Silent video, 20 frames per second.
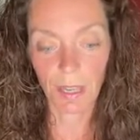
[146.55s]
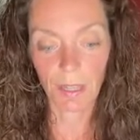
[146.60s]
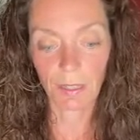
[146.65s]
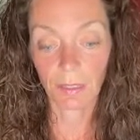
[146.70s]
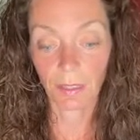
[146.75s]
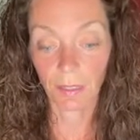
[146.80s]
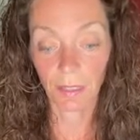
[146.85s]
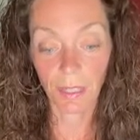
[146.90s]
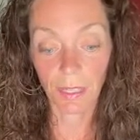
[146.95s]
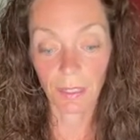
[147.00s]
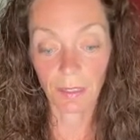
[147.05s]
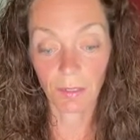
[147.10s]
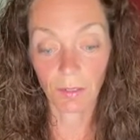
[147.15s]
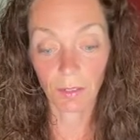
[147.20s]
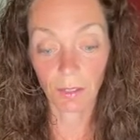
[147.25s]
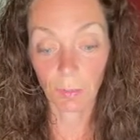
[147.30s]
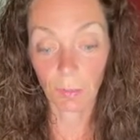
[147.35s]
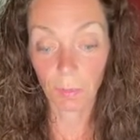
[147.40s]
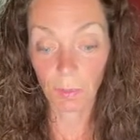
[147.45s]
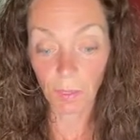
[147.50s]
The land, it
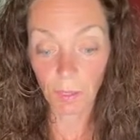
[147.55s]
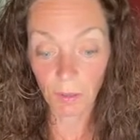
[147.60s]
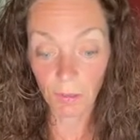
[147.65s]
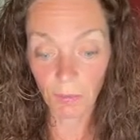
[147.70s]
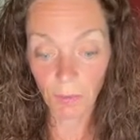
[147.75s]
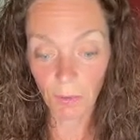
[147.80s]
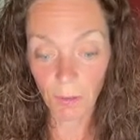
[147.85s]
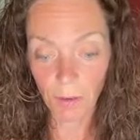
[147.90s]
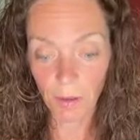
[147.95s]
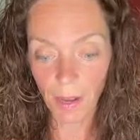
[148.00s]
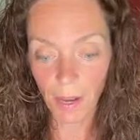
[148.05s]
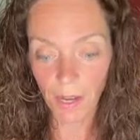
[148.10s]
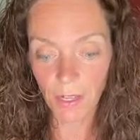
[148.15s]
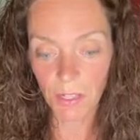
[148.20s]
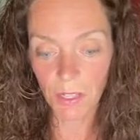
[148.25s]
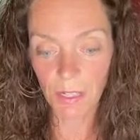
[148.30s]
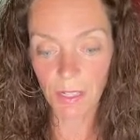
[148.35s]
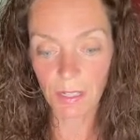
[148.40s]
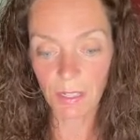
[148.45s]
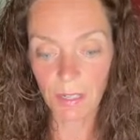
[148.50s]
looked beautiful. I
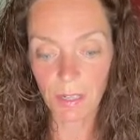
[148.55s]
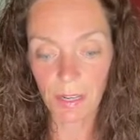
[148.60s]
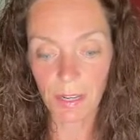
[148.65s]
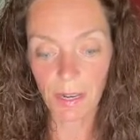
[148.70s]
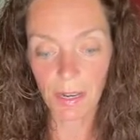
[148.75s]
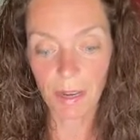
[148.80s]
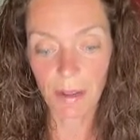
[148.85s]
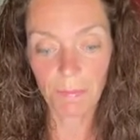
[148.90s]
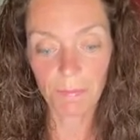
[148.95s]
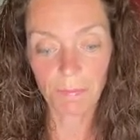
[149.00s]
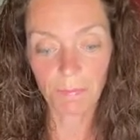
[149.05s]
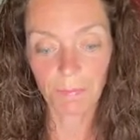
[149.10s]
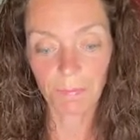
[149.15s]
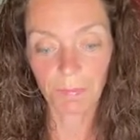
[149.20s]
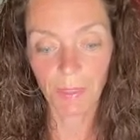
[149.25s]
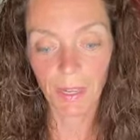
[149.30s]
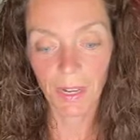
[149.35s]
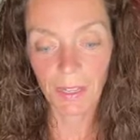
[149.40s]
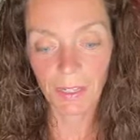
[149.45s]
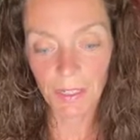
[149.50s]
actually see
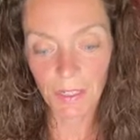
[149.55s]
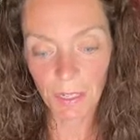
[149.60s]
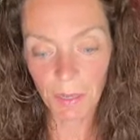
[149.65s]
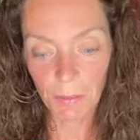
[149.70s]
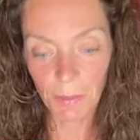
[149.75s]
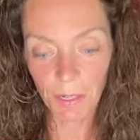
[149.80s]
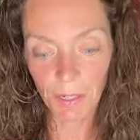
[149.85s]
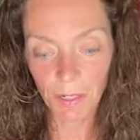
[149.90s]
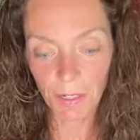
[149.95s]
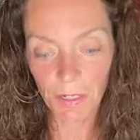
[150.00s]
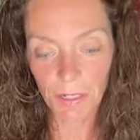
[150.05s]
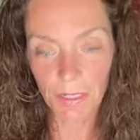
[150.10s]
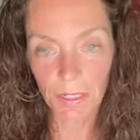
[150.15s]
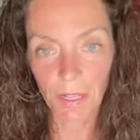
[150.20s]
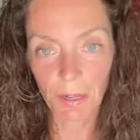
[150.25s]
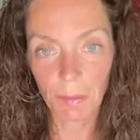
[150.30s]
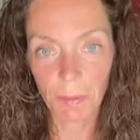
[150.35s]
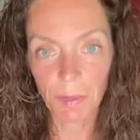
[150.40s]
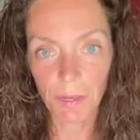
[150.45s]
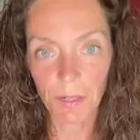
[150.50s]
some areas
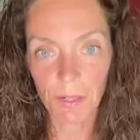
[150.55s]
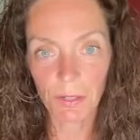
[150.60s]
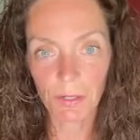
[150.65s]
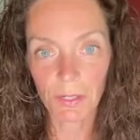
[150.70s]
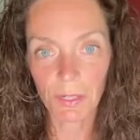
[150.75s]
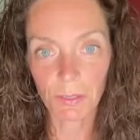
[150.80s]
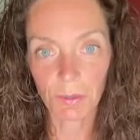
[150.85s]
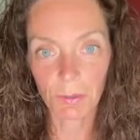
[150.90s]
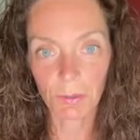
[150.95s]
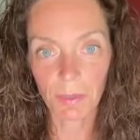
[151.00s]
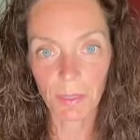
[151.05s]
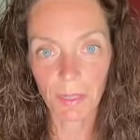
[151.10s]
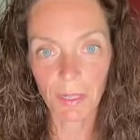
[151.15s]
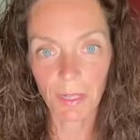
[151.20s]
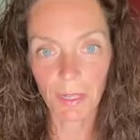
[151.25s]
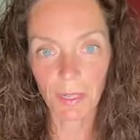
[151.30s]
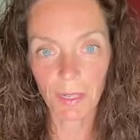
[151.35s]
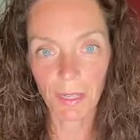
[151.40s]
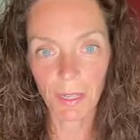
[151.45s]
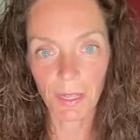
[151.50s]
that appear to
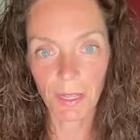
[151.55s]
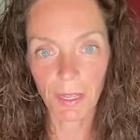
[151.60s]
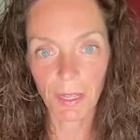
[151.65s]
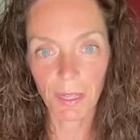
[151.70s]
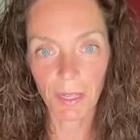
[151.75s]
be